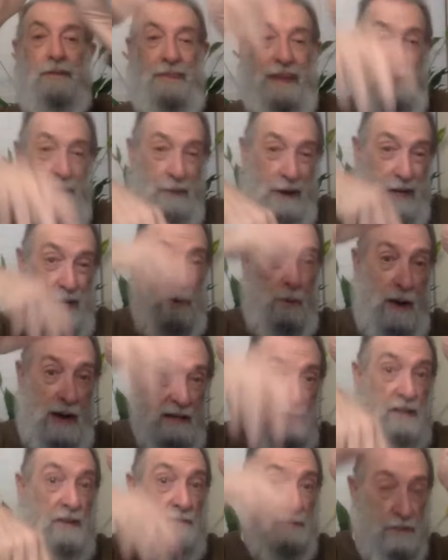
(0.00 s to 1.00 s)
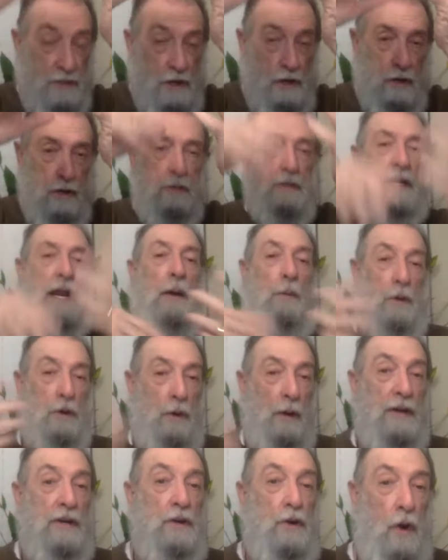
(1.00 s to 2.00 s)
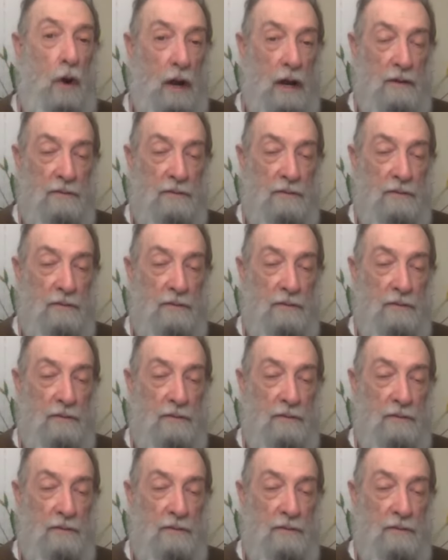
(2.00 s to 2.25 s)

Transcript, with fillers: that radioactive dirt, now we're going to call